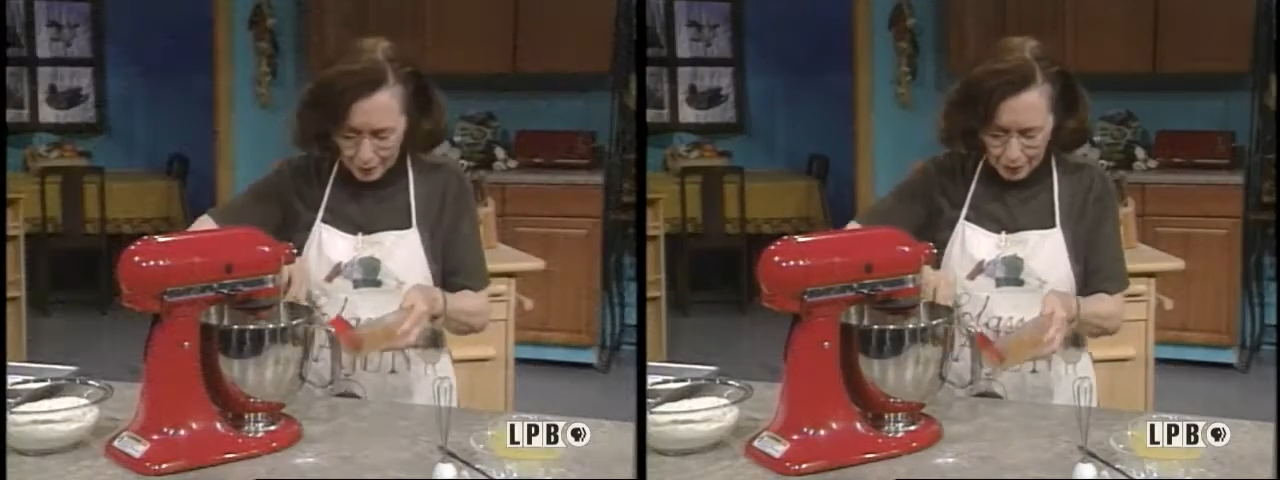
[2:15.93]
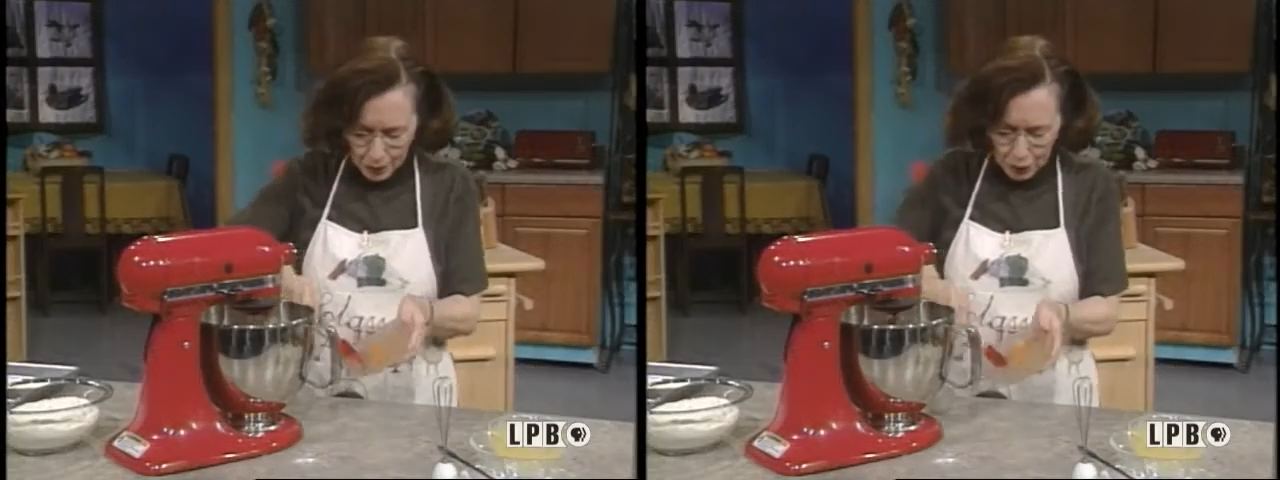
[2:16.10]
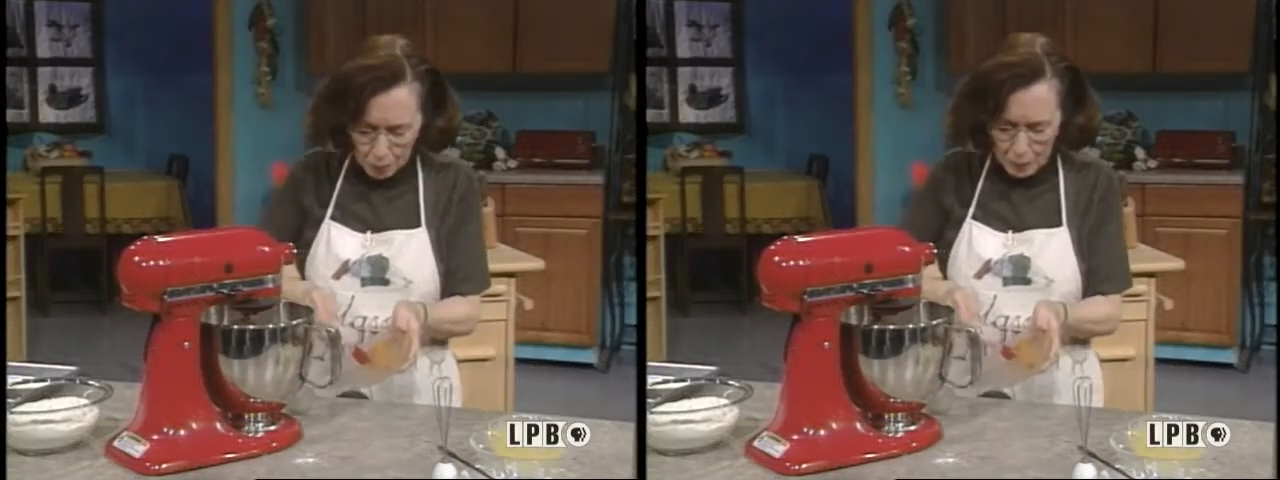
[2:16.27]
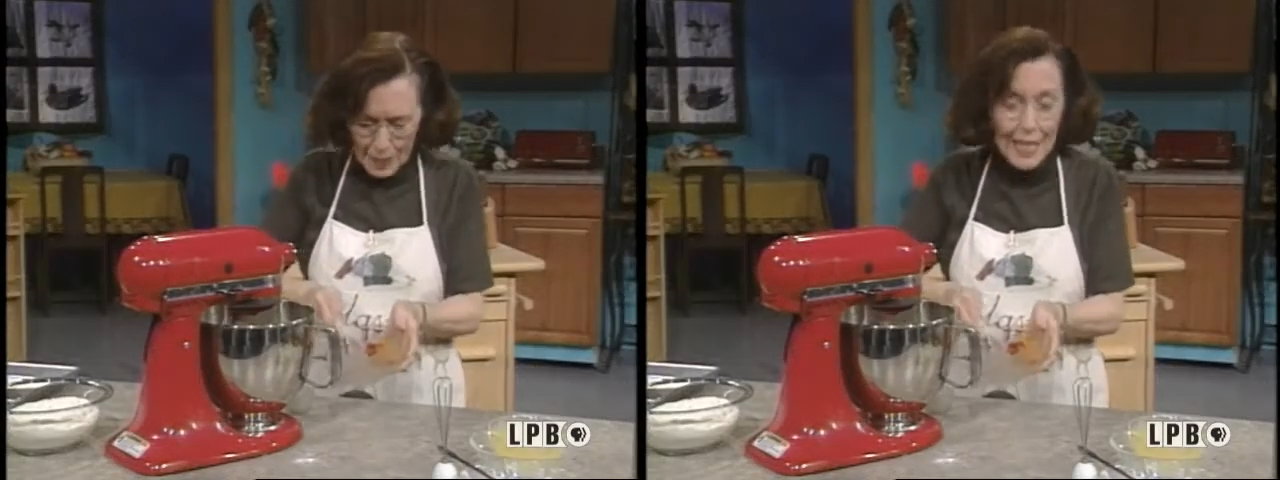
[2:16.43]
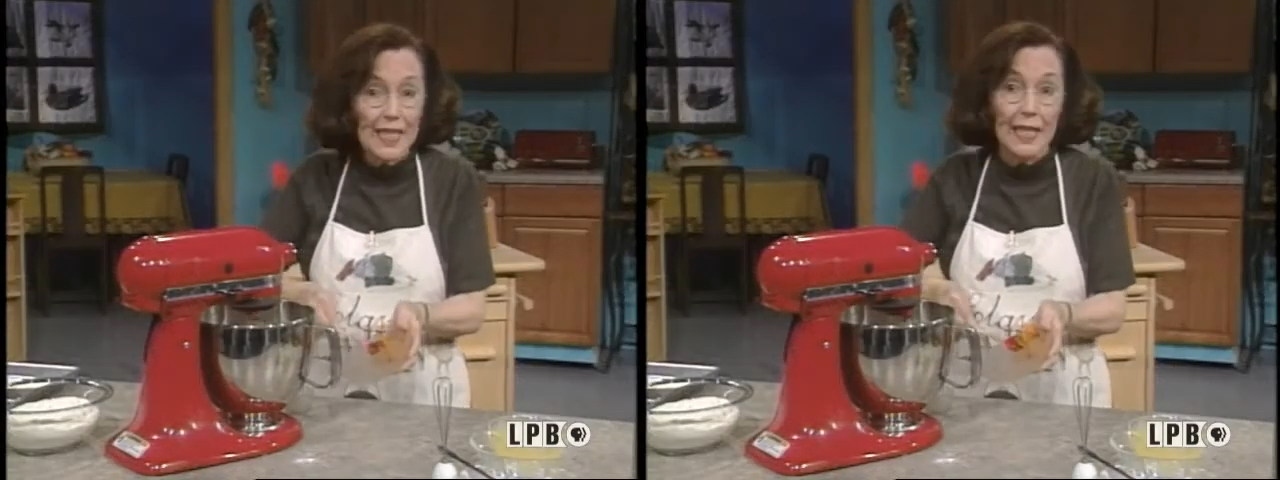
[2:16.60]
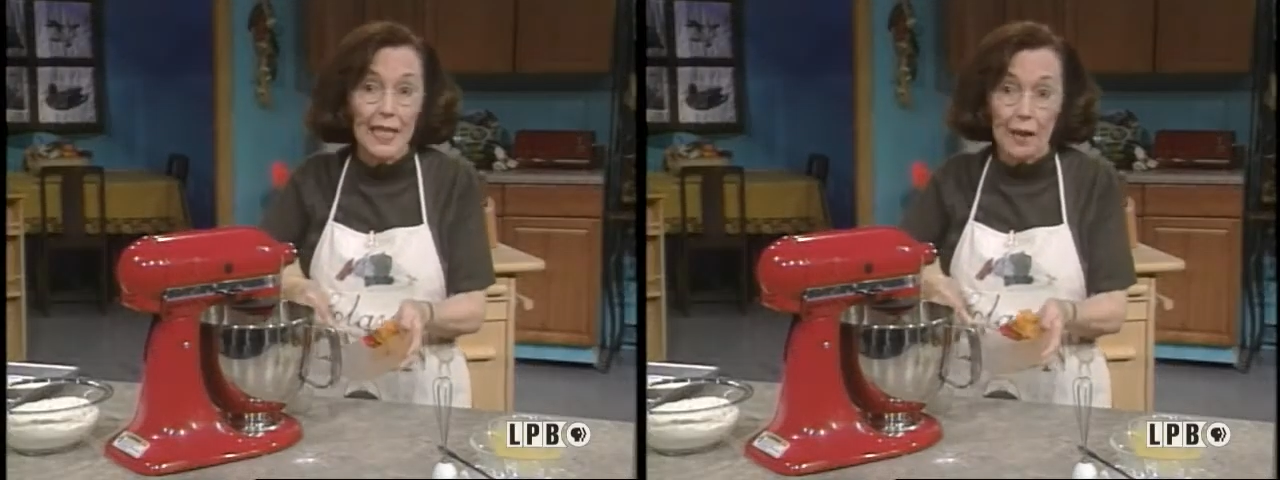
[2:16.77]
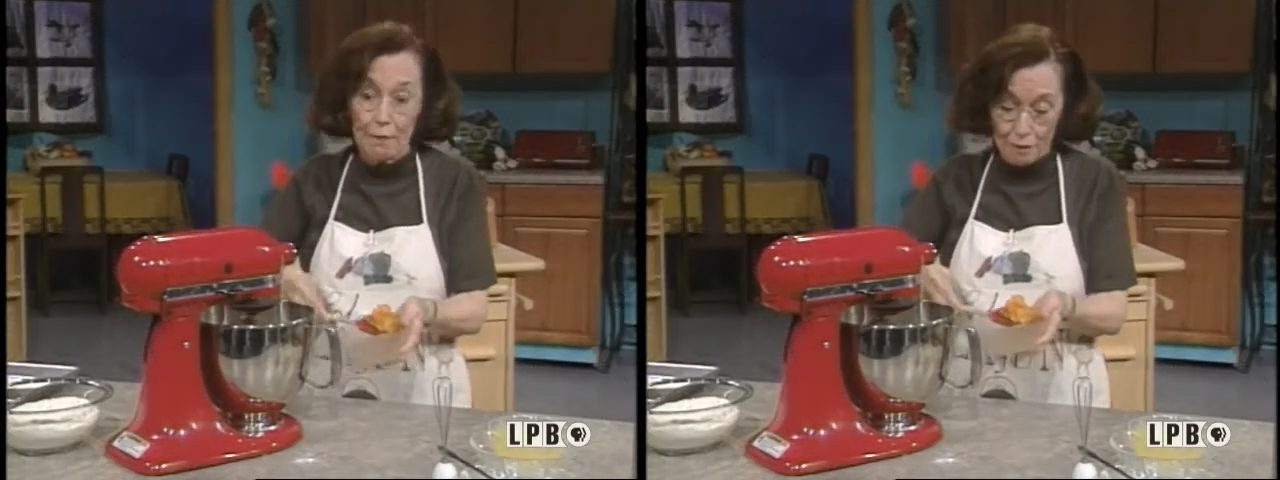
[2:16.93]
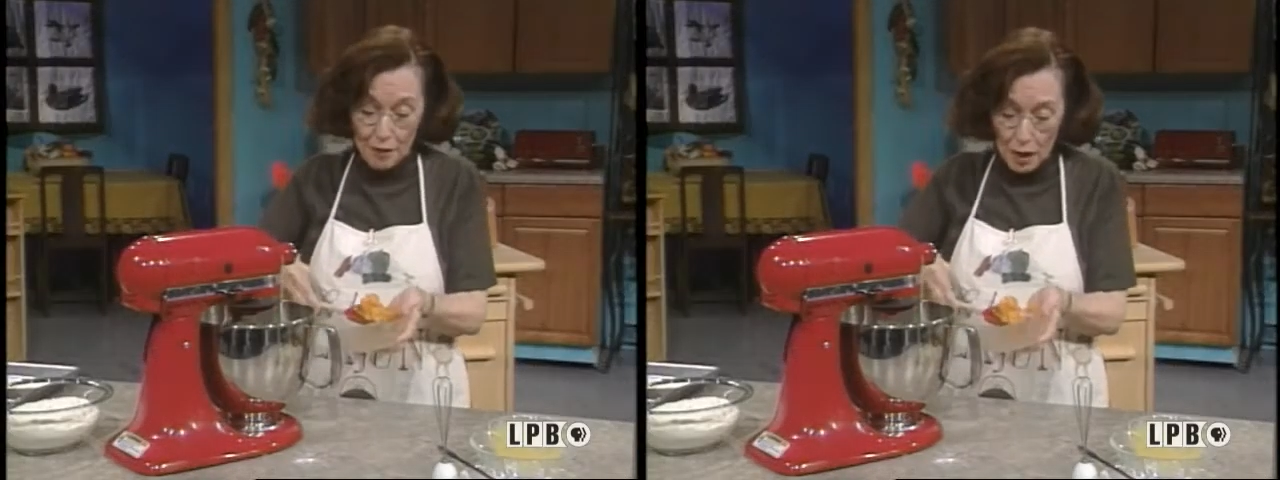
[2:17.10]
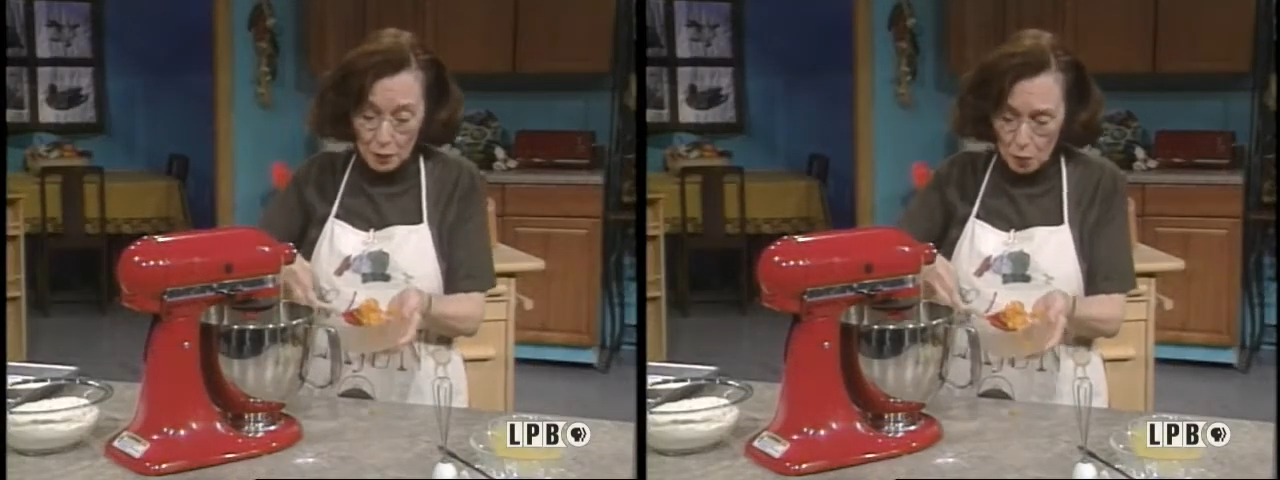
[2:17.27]
It's blended in
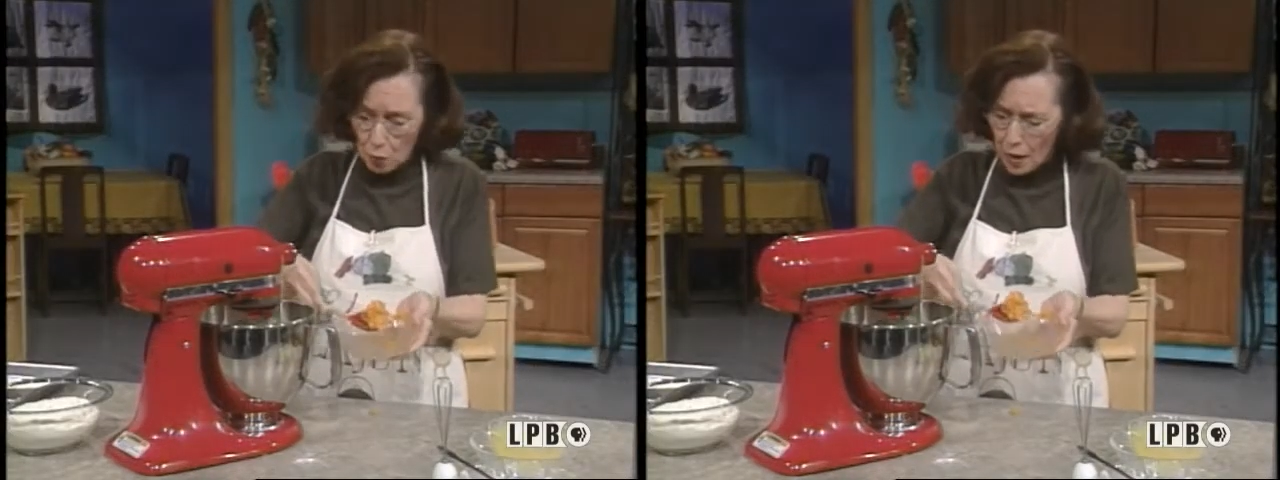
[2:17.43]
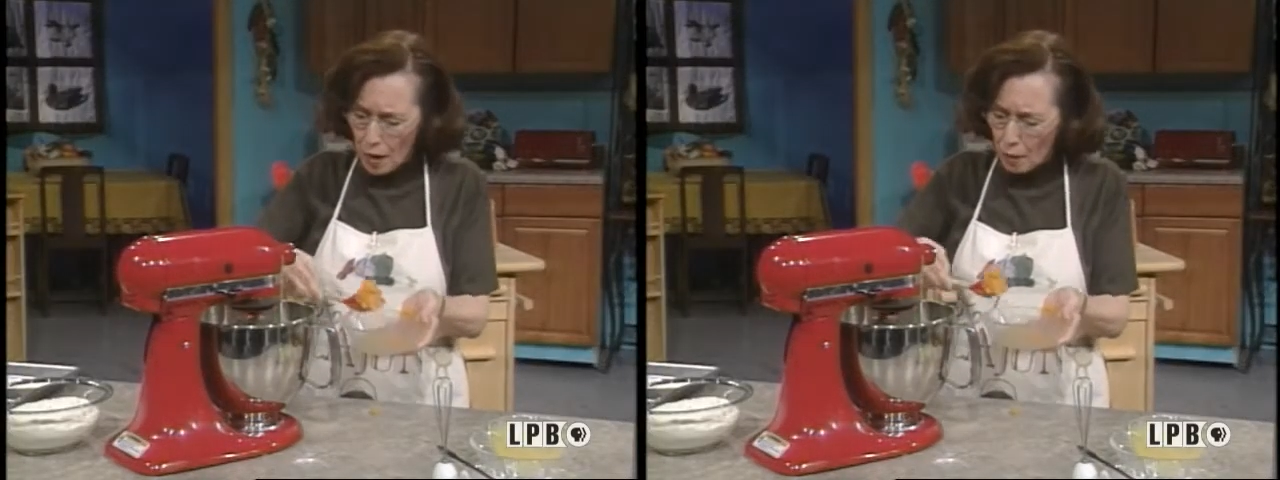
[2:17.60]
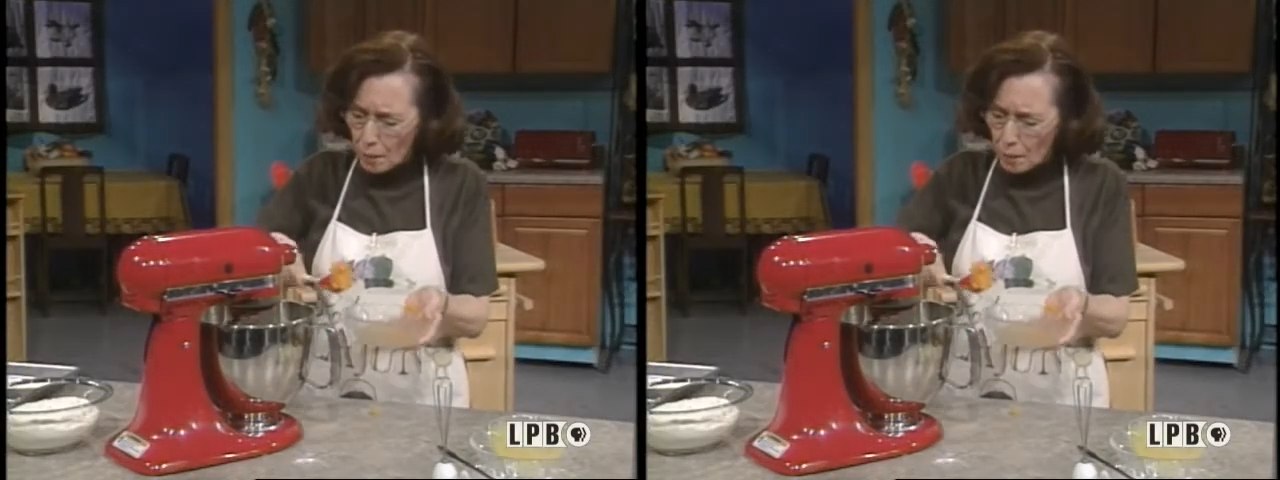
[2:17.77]
very well.